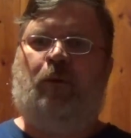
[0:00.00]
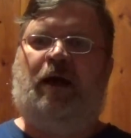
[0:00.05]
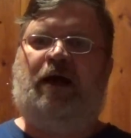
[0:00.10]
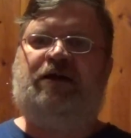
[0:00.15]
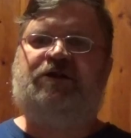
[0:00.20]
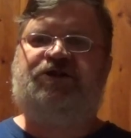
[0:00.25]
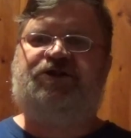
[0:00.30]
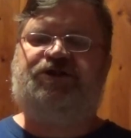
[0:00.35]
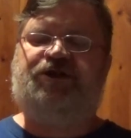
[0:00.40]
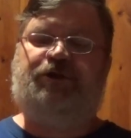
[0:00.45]
why
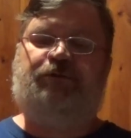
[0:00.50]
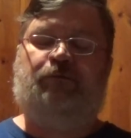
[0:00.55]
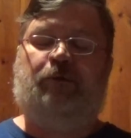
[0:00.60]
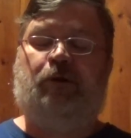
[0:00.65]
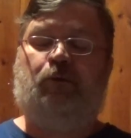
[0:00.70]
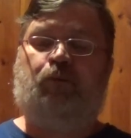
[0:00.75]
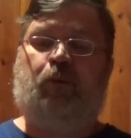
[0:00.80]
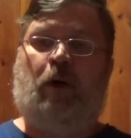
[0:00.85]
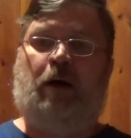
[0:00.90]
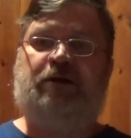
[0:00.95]
she
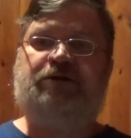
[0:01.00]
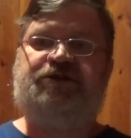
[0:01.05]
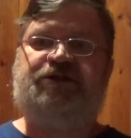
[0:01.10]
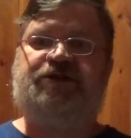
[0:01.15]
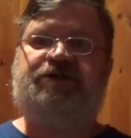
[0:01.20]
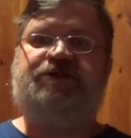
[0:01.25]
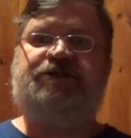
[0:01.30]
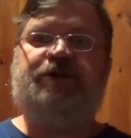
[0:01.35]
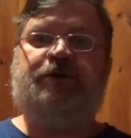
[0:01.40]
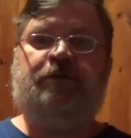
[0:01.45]
would want to
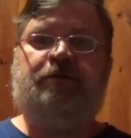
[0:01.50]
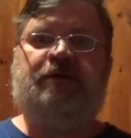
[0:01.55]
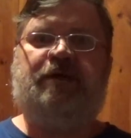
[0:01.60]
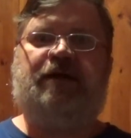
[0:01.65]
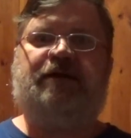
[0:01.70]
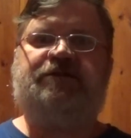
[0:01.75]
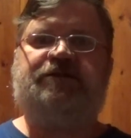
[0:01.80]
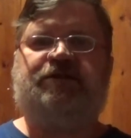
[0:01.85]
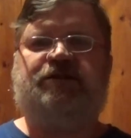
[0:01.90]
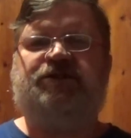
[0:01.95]
do
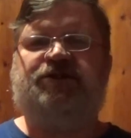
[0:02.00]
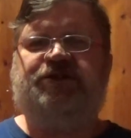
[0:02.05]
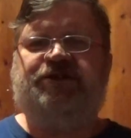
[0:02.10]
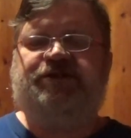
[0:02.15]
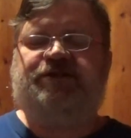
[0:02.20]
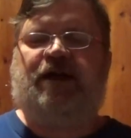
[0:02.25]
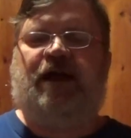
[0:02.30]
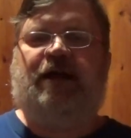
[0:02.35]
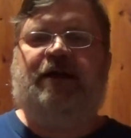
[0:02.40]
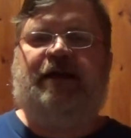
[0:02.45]
this, because she's
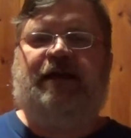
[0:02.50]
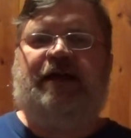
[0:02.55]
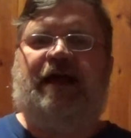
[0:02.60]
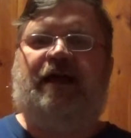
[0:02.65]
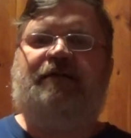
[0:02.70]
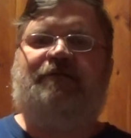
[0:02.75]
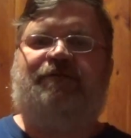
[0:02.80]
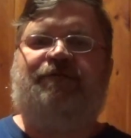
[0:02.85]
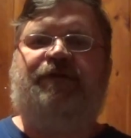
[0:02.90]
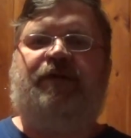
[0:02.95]
kind of
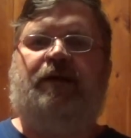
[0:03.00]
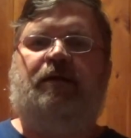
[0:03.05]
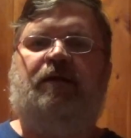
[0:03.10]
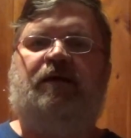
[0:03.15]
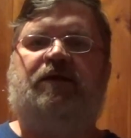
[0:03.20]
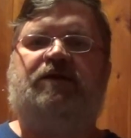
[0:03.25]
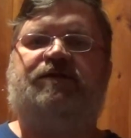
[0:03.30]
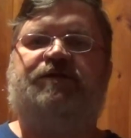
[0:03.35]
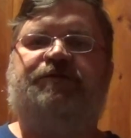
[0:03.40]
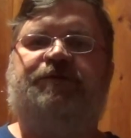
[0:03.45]
getting
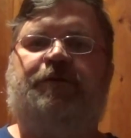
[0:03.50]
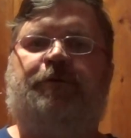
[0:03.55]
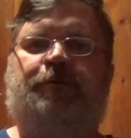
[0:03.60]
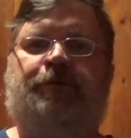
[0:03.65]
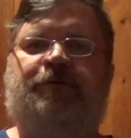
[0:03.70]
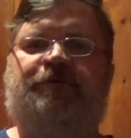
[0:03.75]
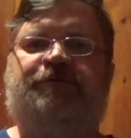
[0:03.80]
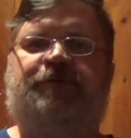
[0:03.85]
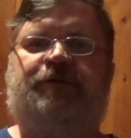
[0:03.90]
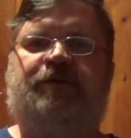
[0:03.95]
feelings for
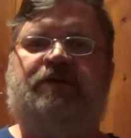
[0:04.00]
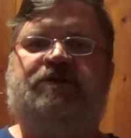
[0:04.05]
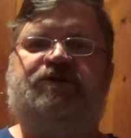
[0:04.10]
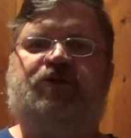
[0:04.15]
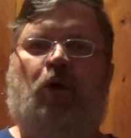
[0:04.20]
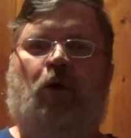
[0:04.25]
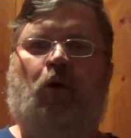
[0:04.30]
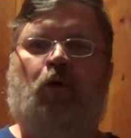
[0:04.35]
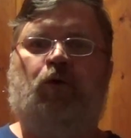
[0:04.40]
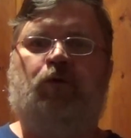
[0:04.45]
this
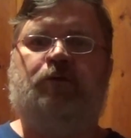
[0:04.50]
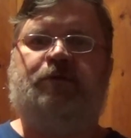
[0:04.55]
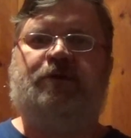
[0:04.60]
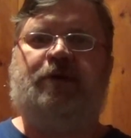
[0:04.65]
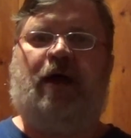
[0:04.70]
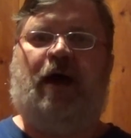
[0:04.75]
old,